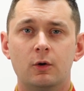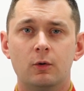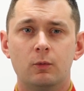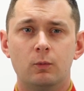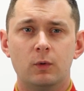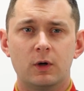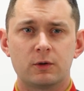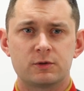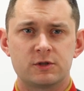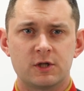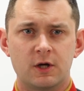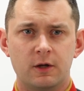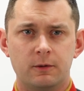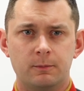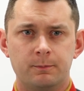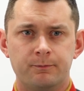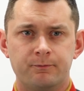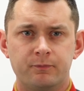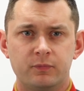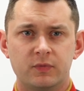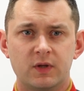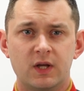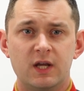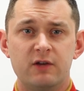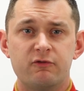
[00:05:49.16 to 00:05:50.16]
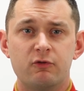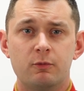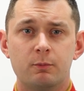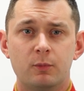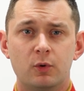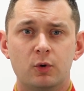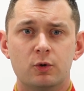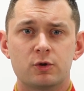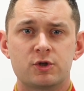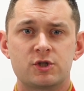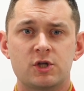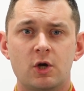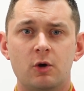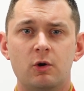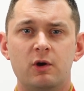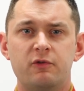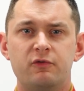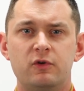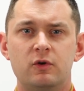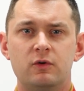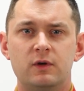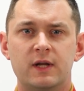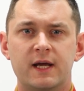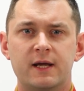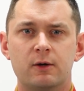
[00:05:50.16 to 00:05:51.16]
Well done, even more so if
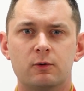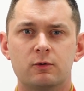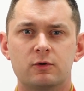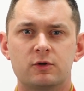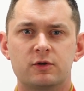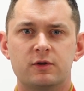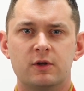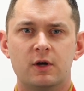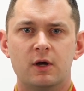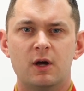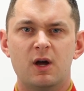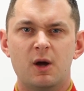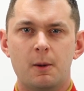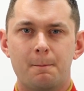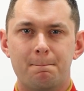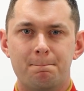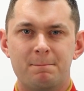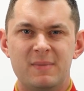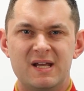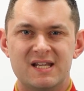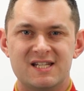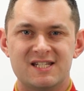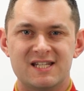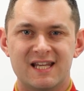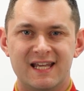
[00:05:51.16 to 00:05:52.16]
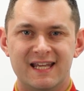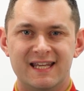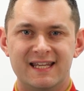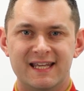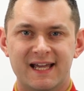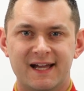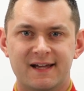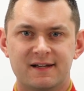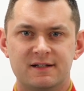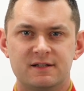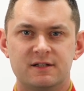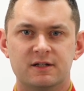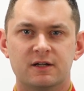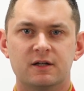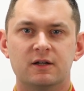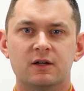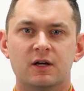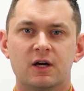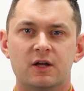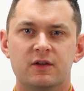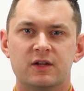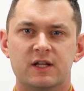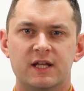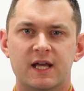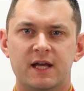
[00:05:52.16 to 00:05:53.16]
you nailed the miss-eander
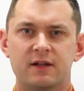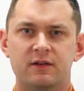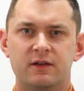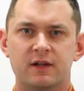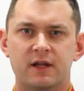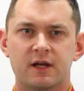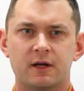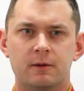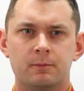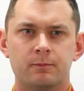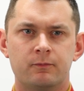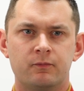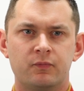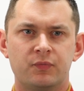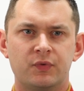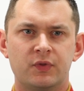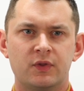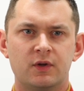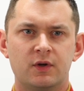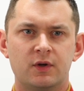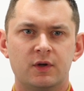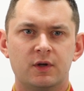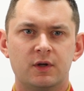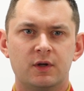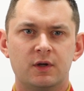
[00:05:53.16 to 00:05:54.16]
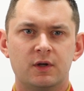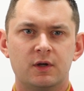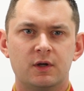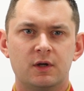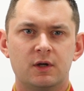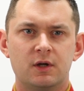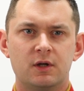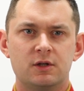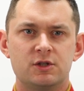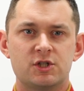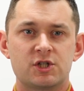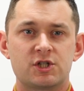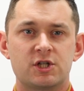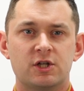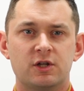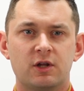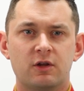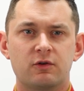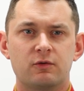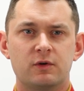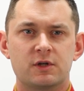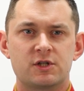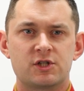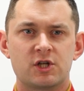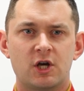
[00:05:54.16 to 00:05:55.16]
at the end there. Just
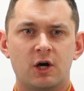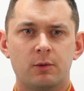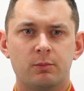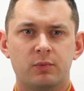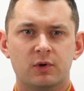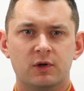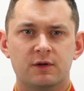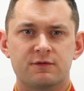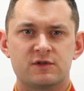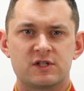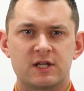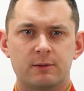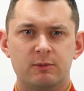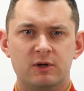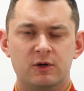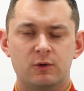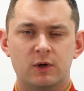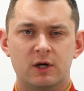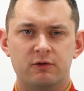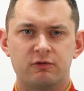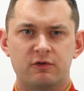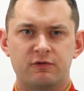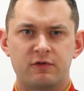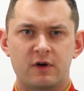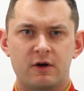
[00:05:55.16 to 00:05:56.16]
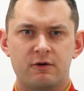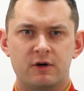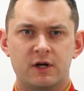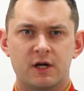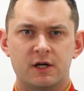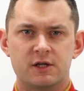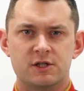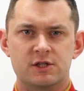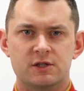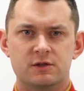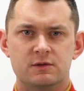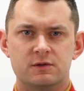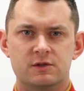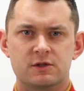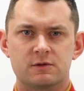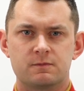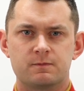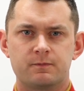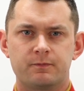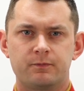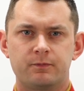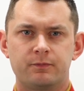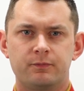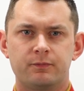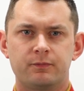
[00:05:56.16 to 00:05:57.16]
another example of semiquaver variations.
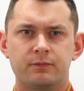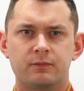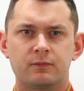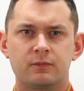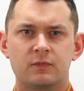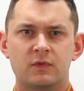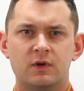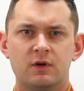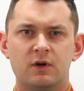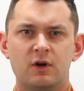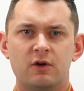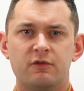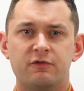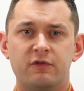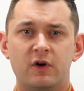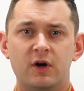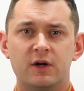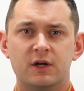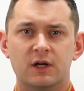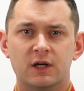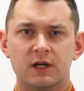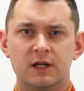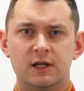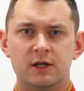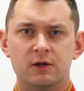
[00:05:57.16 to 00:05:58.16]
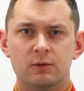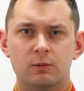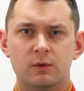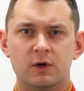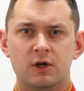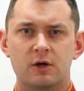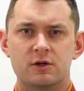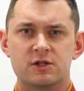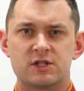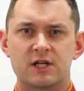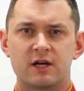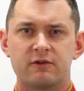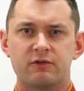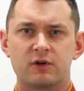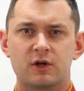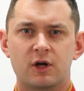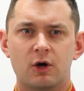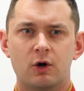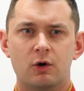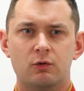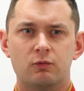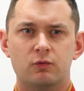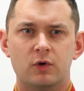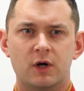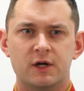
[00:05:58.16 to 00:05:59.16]
Finally, we're going to have a go
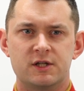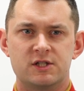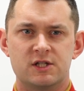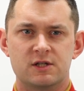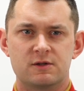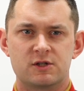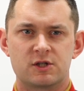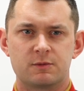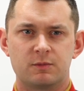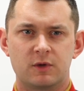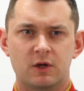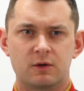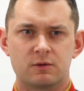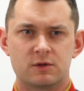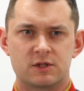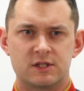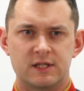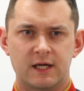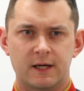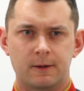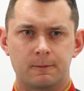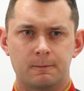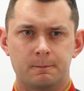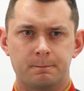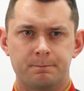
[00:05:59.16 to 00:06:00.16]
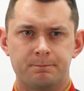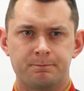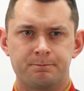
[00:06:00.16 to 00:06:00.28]
at writing some notes down.